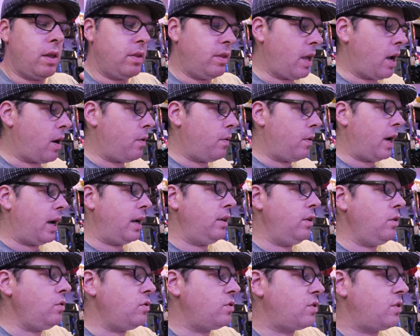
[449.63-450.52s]
Now I
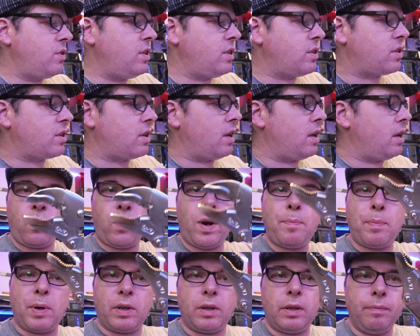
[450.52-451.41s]
use this
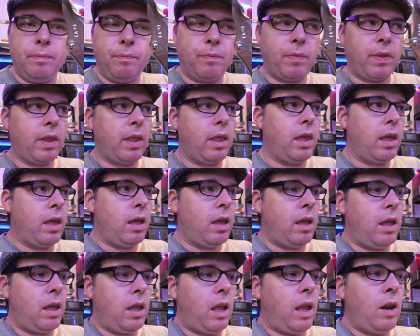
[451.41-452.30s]
gripper
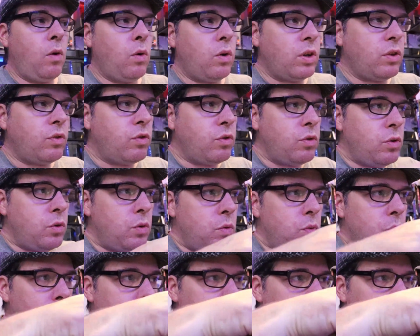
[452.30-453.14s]
in order to